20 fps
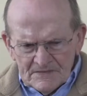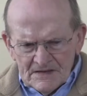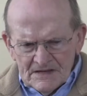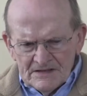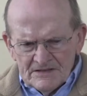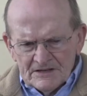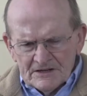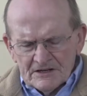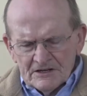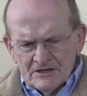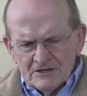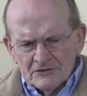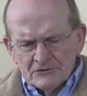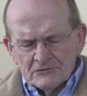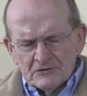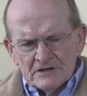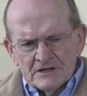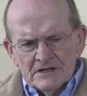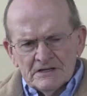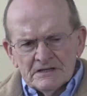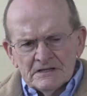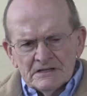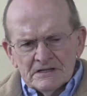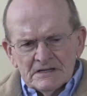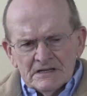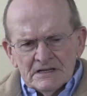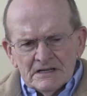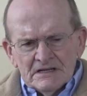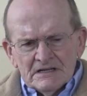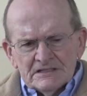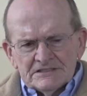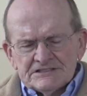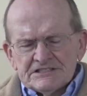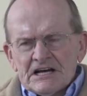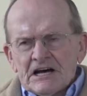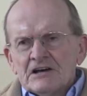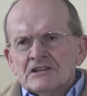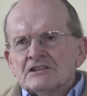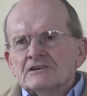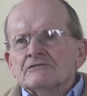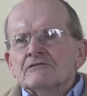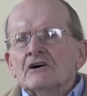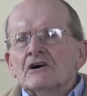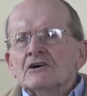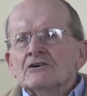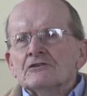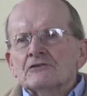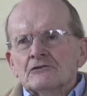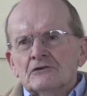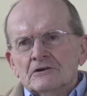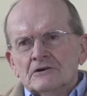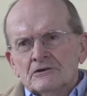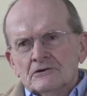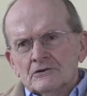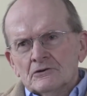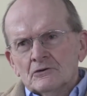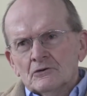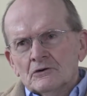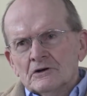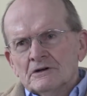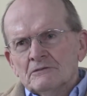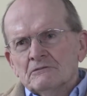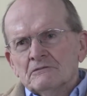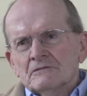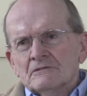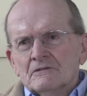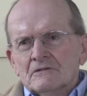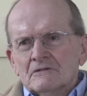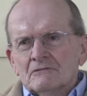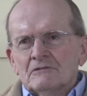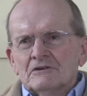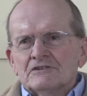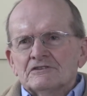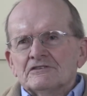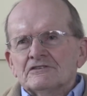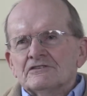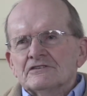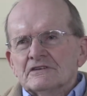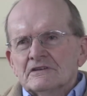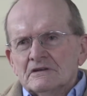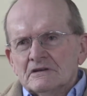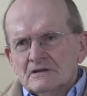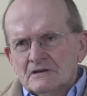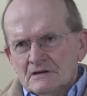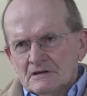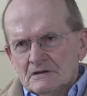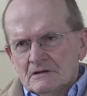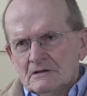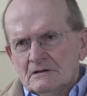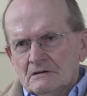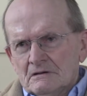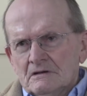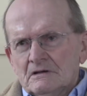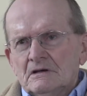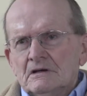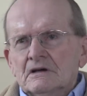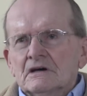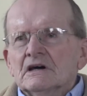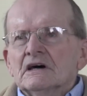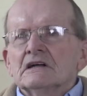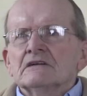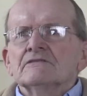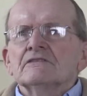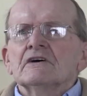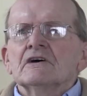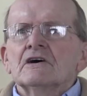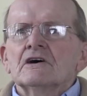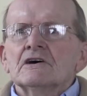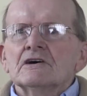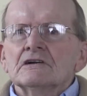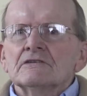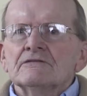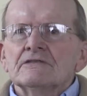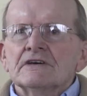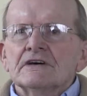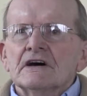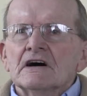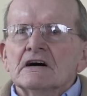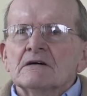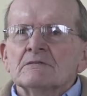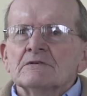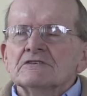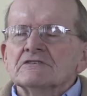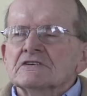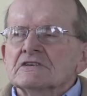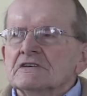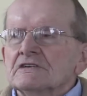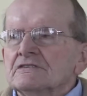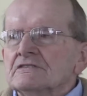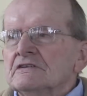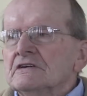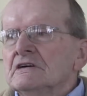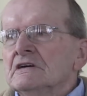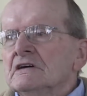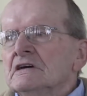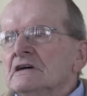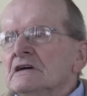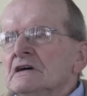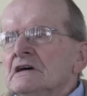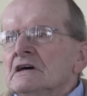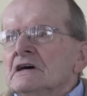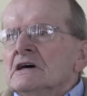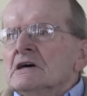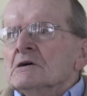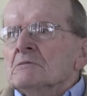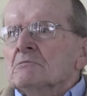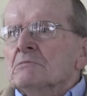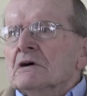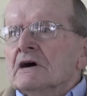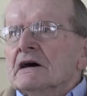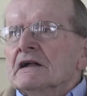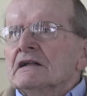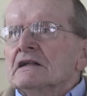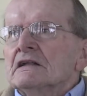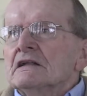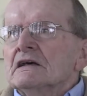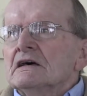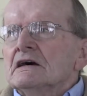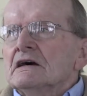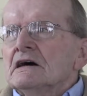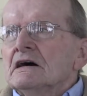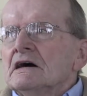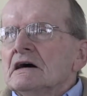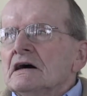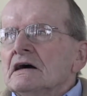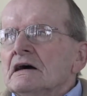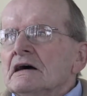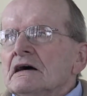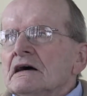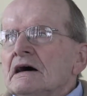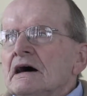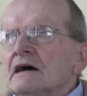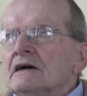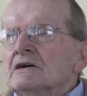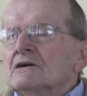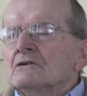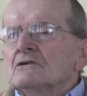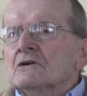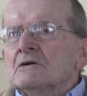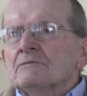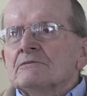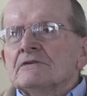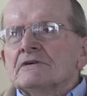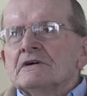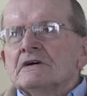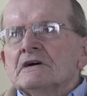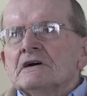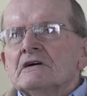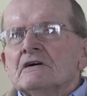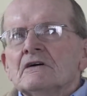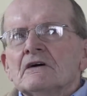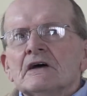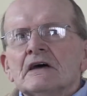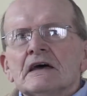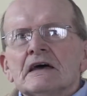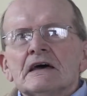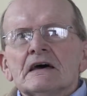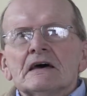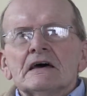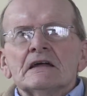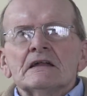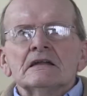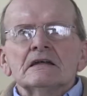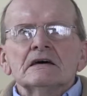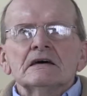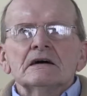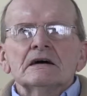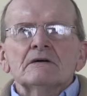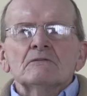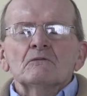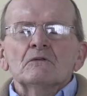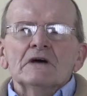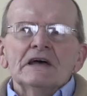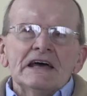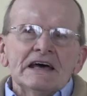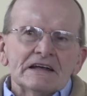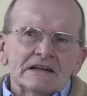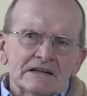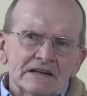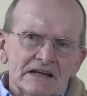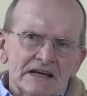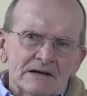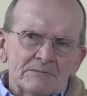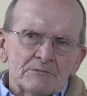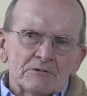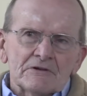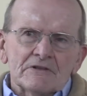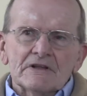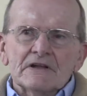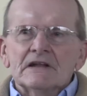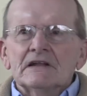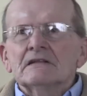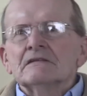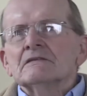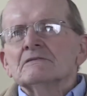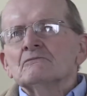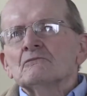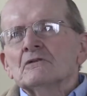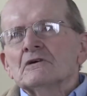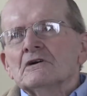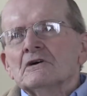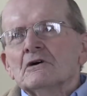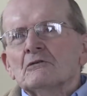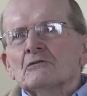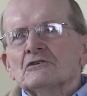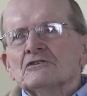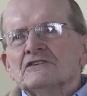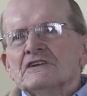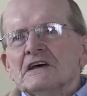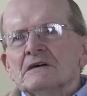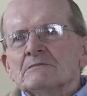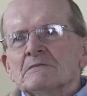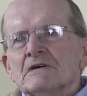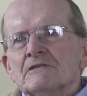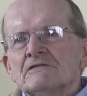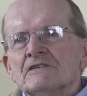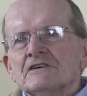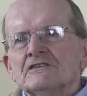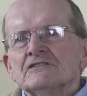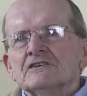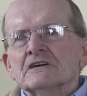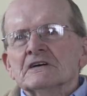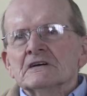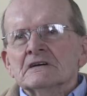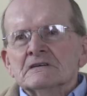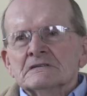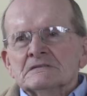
in the country south of Arthur, Illinois, which is kind of the heart of the Amish country. But I grew up there, and we had a neighbor that would always take me fishing.